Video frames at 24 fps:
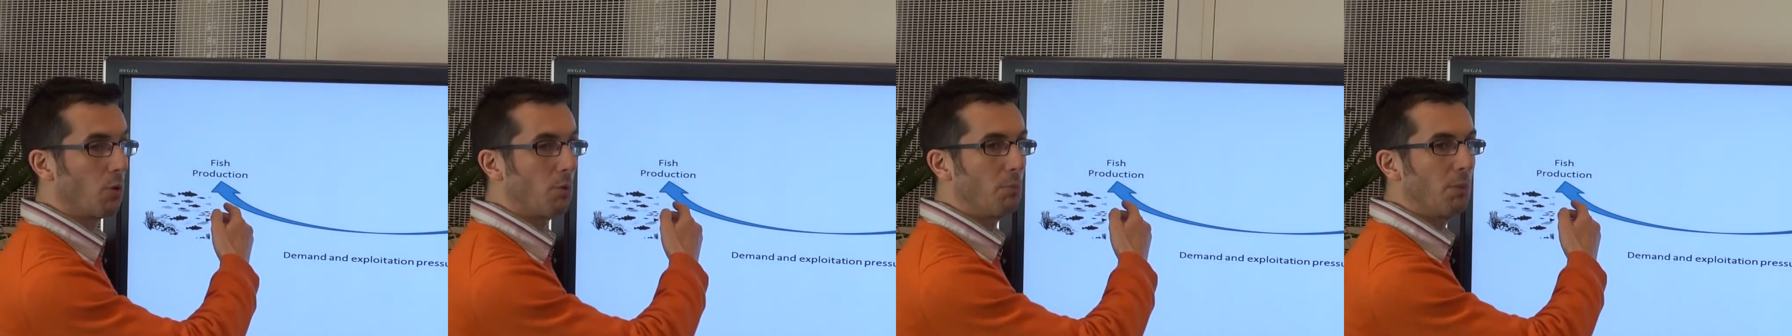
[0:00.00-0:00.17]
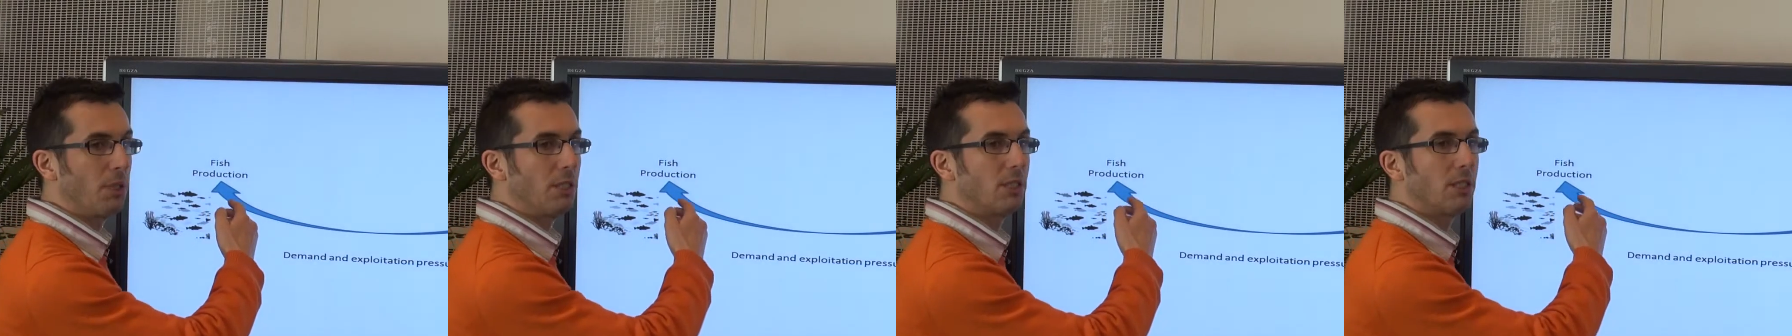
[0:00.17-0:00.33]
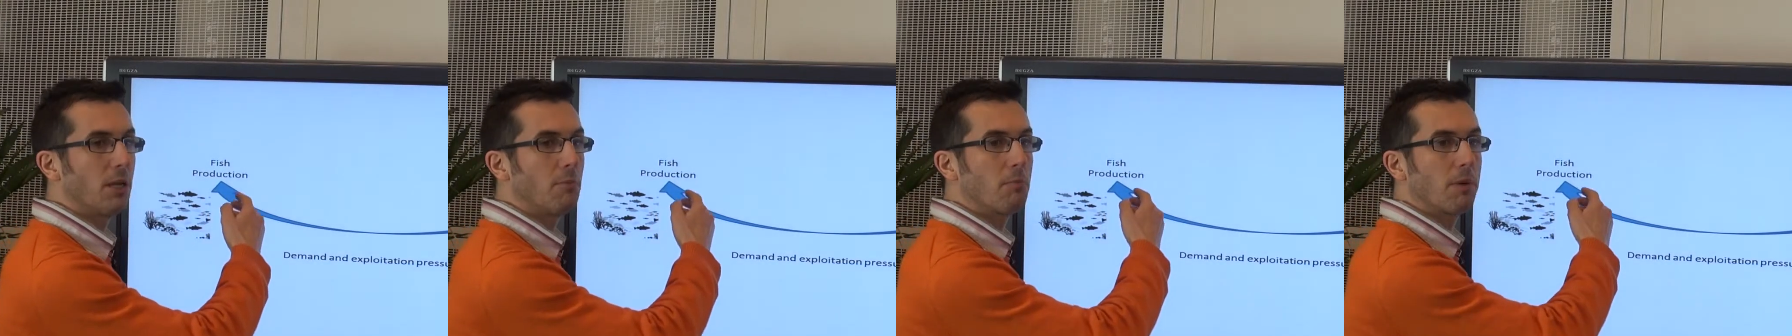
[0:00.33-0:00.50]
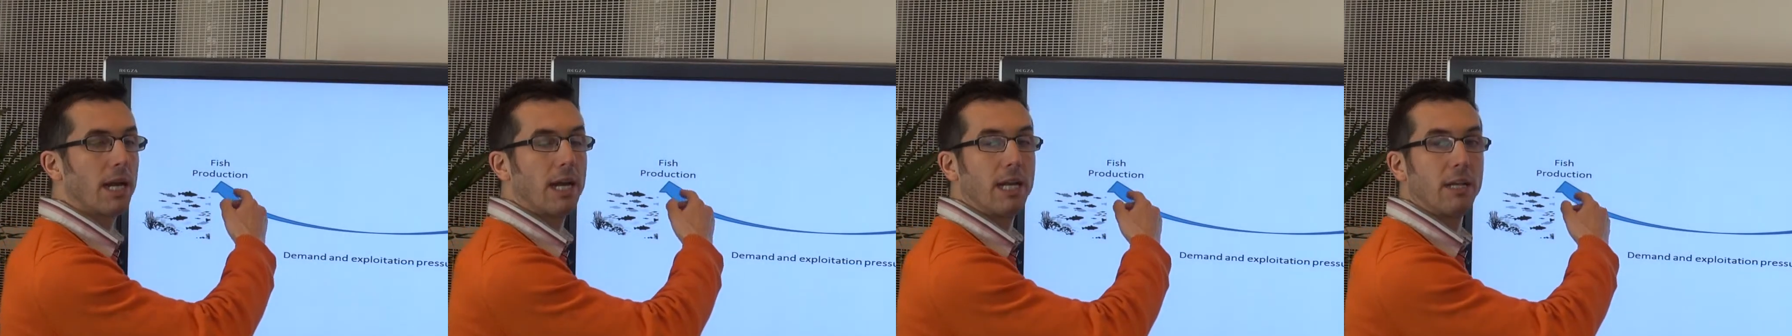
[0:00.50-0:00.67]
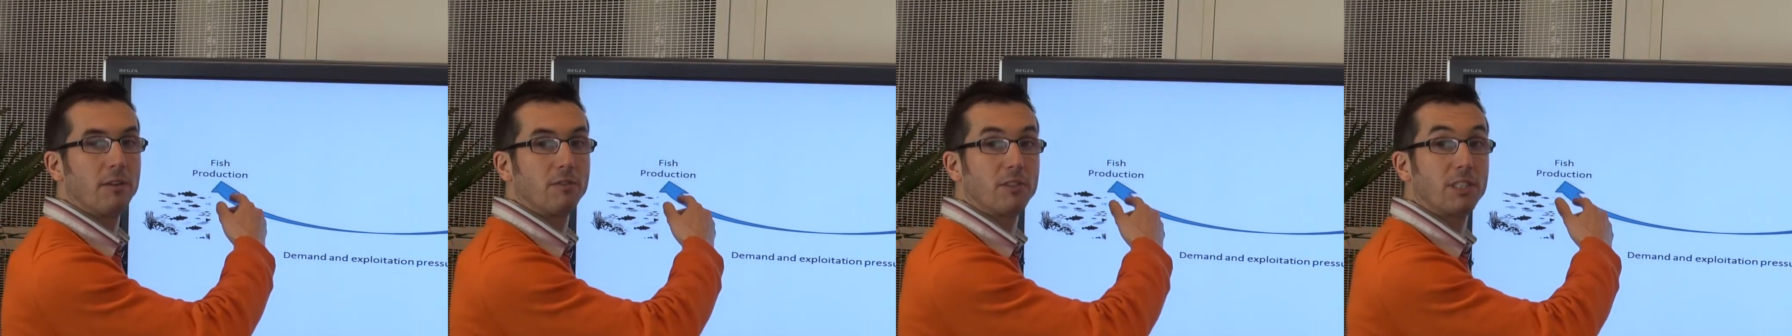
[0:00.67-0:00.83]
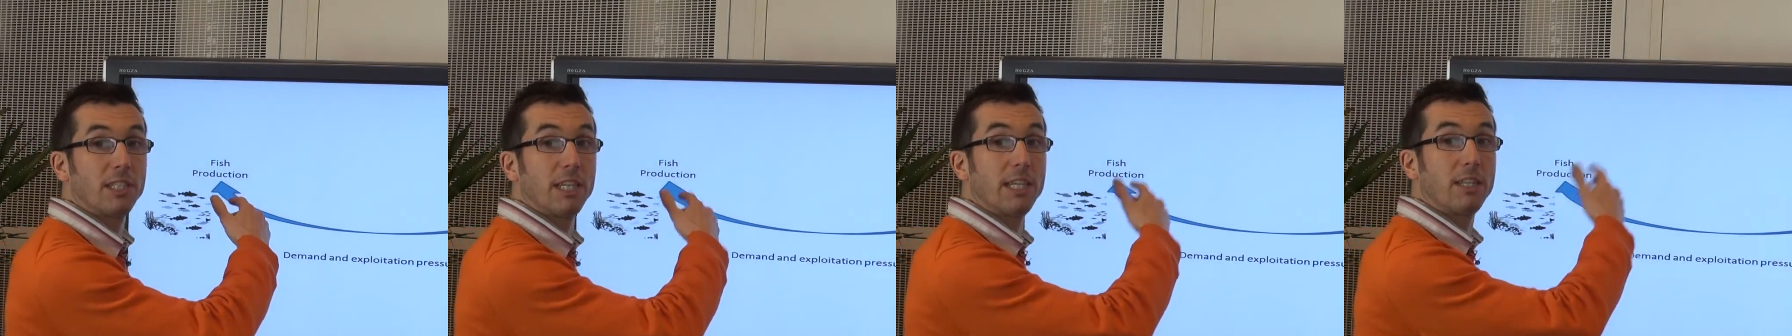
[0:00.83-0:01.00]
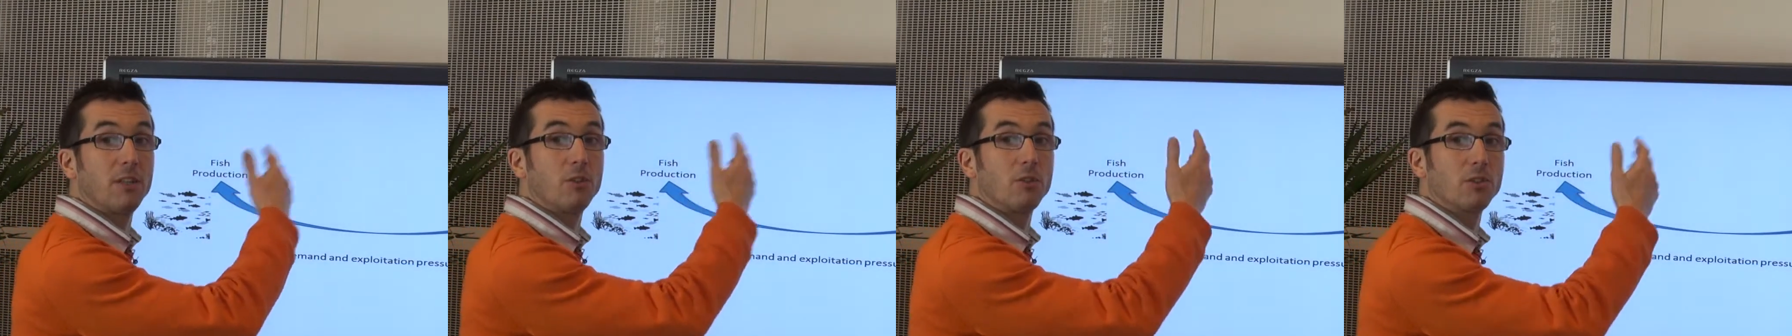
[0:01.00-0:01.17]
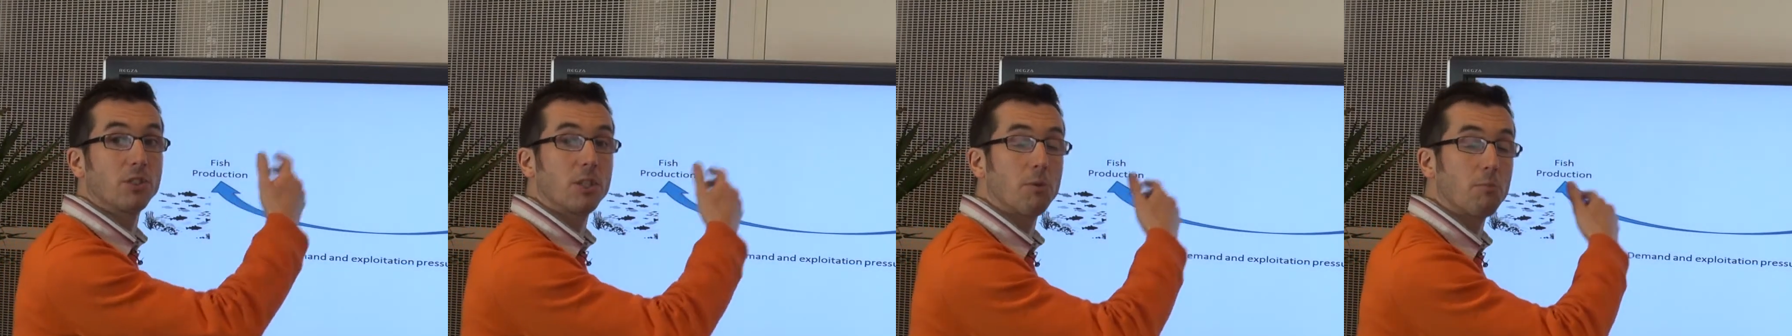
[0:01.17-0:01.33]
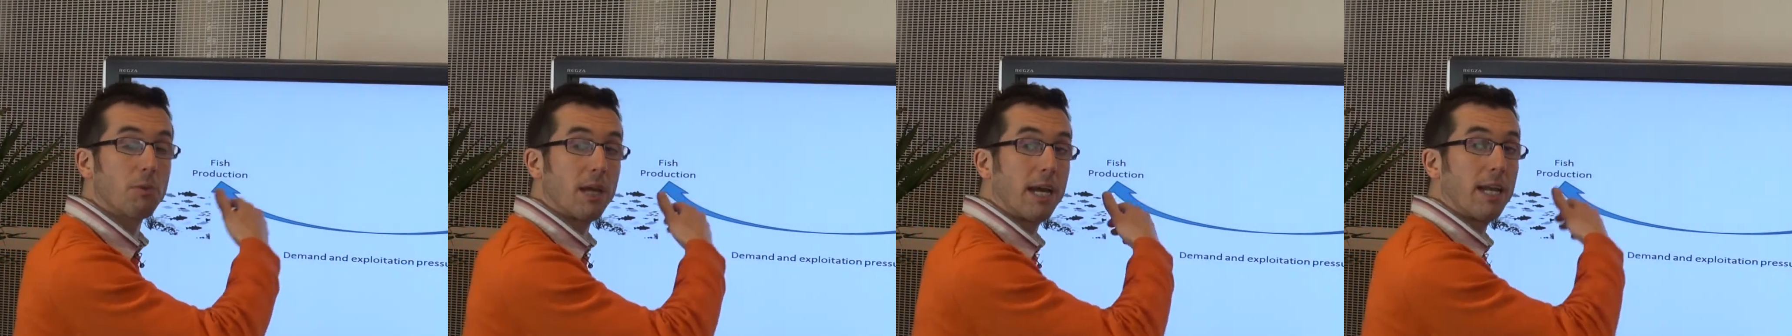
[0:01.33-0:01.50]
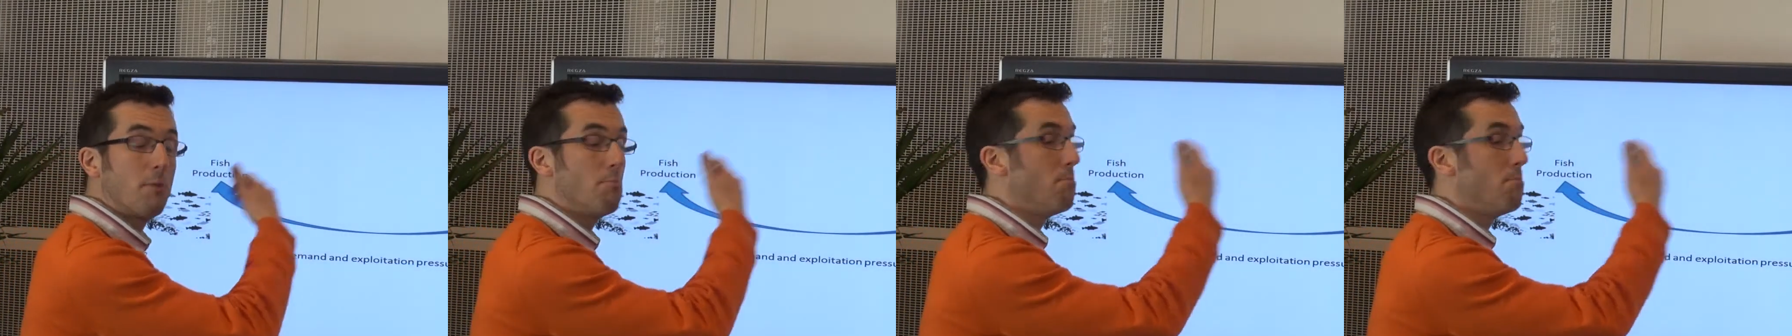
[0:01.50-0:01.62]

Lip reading: be some kind of signal, some kind of